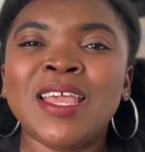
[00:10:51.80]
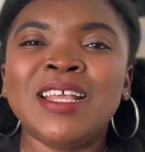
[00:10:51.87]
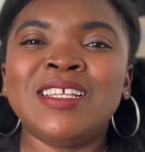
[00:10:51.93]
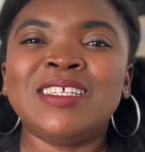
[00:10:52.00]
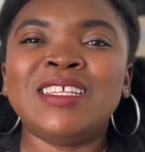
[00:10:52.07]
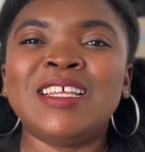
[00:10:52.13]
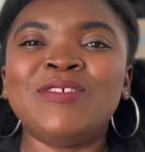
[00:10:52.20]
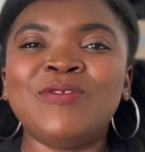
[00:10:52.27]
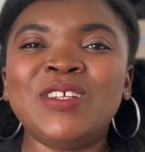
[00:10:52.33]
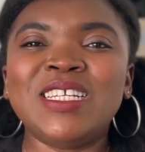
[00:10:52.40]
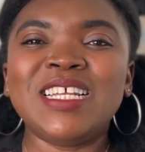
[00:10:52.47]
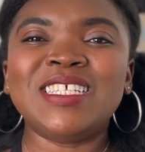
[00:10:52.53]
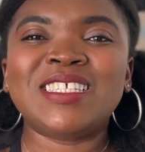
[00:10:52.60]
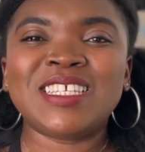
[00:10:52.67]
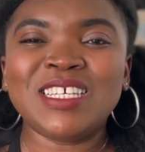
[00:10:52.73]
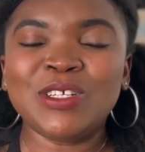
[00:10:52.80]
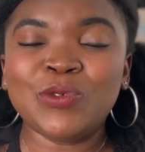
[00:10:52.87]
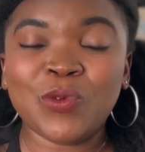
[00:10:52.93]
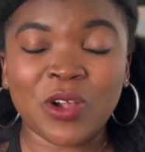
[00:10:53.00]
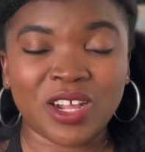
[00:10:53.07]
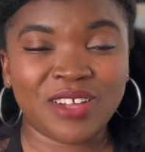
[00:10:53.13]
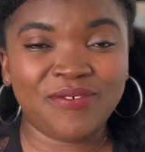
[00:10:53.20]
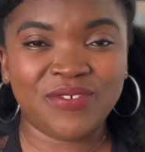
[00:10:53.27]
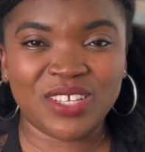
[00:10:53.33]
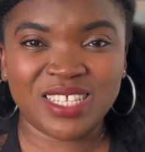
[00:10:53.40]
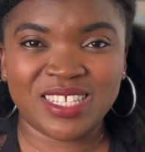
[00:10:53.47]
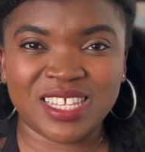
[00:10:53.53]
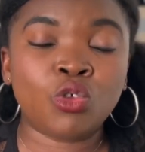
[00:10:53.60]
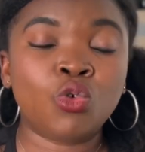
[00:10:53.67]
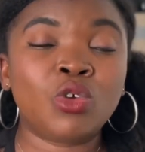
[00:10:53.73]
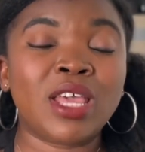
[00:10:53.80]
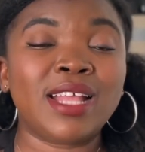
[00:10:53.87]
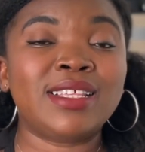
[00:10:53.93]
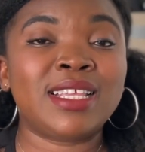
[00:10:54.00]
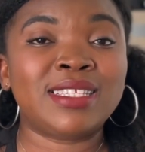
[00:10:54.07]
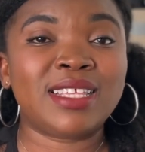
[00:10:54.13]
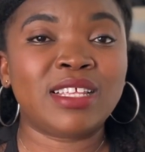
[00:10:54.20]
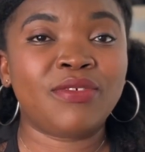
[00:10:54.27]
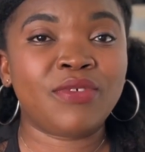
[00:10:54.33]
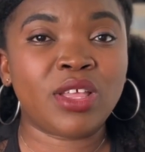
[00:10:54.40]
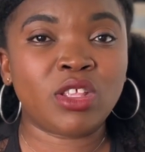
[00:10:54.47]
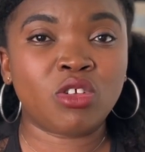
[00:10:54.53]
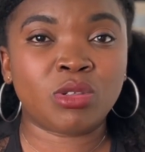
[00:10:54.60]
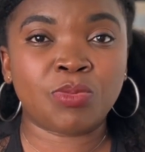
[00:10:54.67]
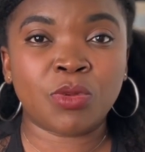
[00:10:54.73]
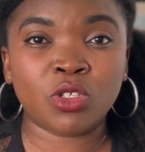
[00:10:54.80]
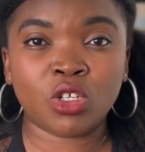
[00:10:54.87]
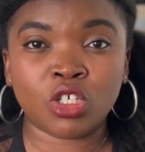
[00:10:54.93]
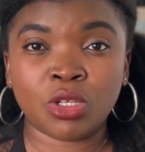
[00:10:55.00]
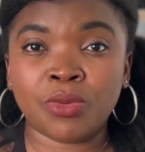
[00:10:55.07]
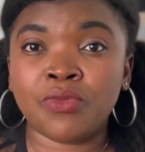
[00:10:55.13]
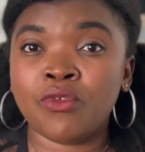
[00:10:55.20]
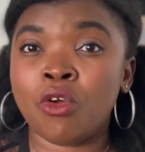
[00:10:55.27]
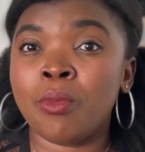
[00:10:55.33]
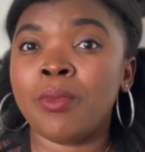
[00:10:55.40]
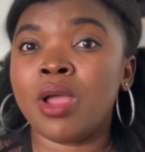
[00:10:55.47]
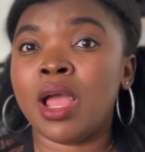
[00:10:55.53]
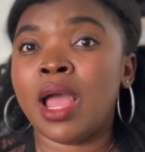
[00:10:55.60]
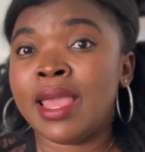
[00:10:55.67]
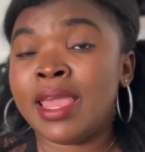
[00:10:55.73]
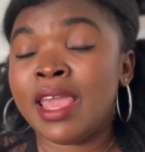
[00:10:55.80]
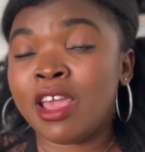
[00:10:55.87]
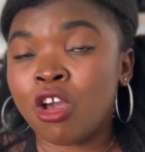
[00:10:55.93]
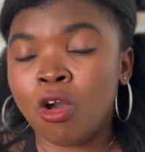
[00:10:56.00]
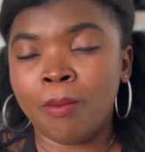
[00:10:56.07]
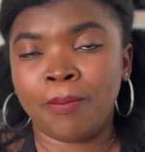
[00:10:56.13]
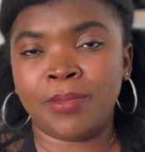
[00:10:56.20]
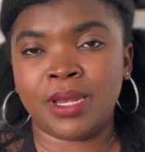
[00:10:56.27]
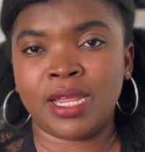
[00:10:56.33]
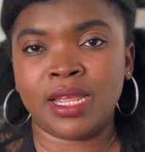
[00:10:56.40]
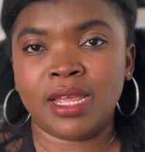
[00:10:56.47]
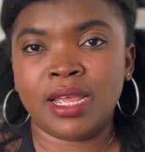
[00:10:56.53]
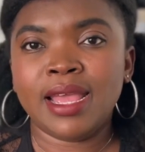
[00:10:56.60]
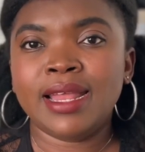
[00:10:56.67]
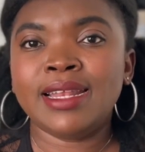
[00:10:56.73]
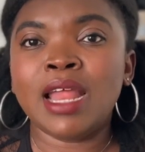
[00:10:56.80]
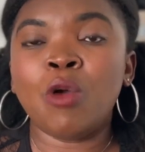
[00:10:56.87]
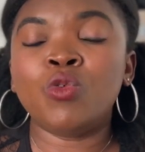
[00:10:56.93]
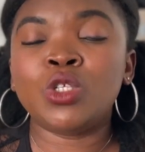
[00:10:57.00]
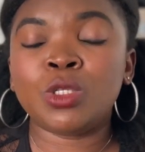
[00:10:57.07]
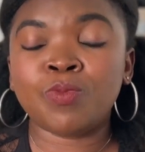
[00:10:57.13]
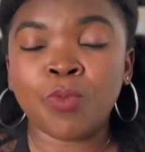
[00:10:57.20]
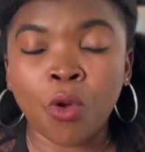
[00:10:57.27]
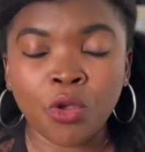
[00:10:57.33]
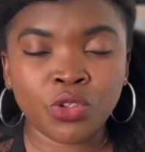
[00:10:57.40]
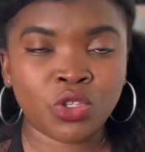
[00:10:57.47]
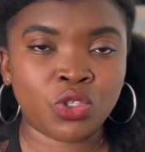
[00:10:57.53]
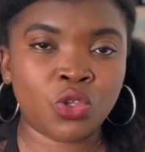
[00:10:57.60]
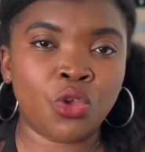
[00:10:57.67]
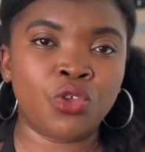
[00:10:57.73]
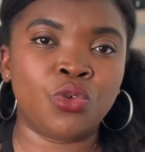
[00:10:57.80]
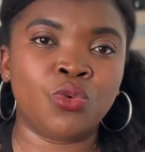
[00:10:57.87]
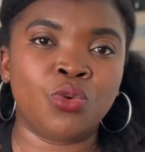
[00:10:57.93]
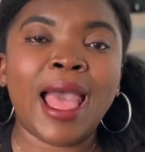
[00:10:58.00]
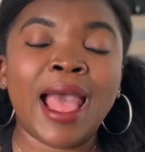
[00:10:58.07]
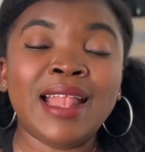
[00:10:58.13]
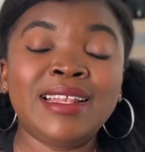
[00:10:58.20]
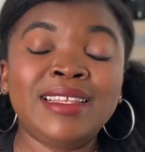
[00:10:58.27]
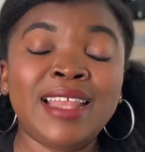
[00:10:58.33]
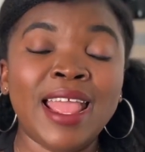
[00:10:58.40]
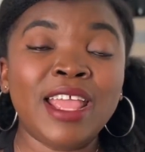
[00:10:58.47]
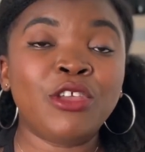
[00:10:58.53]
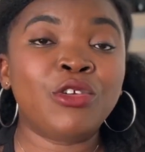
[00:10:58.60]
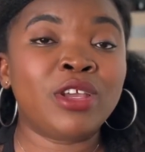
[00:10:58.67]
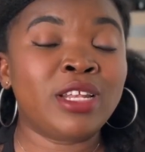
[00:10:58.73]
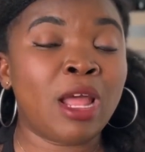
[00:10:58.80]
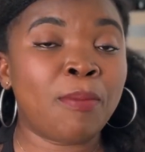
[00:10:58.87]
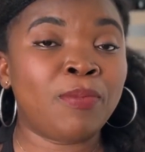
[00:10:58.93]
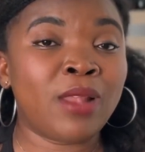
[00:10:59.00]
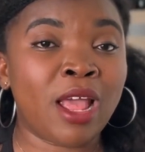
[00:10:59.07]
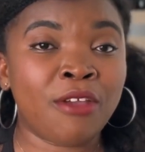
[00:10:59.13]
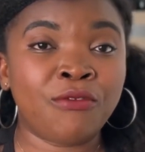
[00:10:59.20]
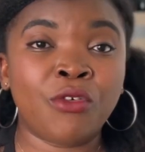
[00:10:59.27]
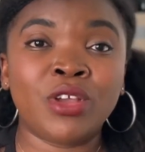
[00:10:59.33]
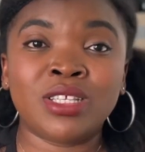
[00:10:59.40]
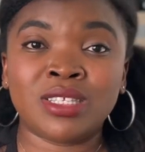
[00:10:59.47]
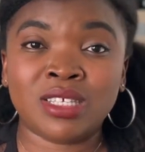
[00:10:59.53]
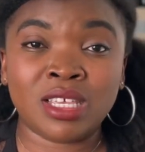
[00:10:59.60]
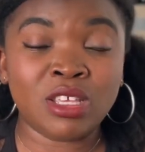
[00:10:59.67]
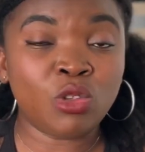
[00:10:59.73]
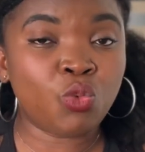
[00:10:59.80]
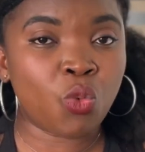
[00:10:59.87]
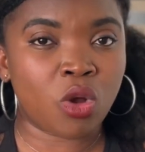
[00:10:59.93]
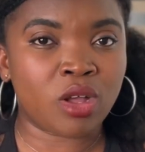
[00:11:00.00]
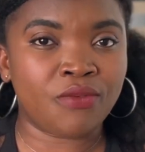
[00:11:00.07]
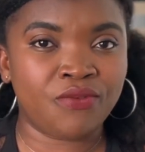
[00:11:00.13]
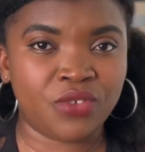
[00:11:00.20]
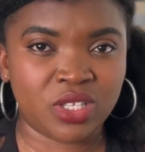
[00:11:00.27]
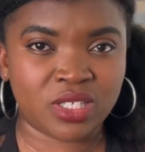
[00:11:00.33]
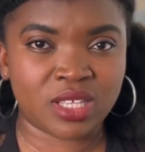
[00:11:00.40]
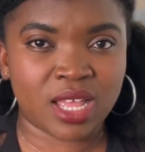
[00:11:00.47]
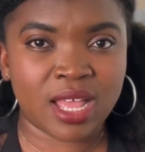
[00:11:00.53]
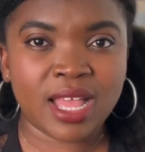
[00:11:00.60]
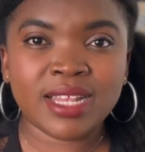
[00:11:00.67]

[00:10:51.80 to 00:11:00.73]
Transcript: With the skilled worker visa, you get a certificate of sponsorship from a company that will sponsor you, and there you can apply for a skilled worker visa.